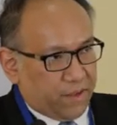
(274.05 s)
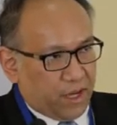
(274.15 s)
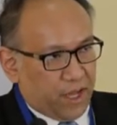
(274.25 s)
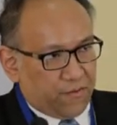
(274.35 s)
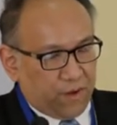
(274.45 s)
the
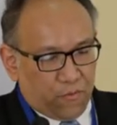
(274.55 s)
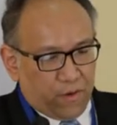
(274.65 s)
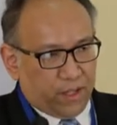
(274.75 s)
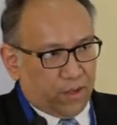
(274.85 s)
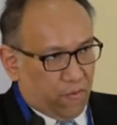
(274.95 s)
country,
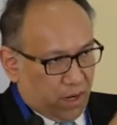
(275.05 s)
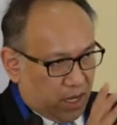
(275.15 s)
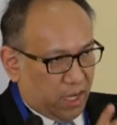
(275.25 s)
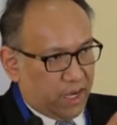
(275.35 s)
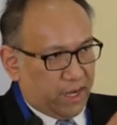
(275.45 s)
where the
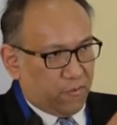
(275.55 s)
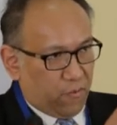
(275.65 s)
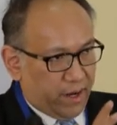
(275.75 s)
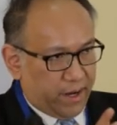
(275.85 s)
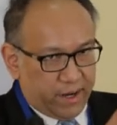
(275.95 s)
Rakhine,
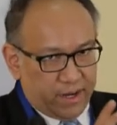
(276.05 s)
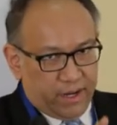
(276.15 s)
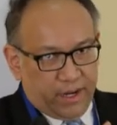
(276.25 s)
where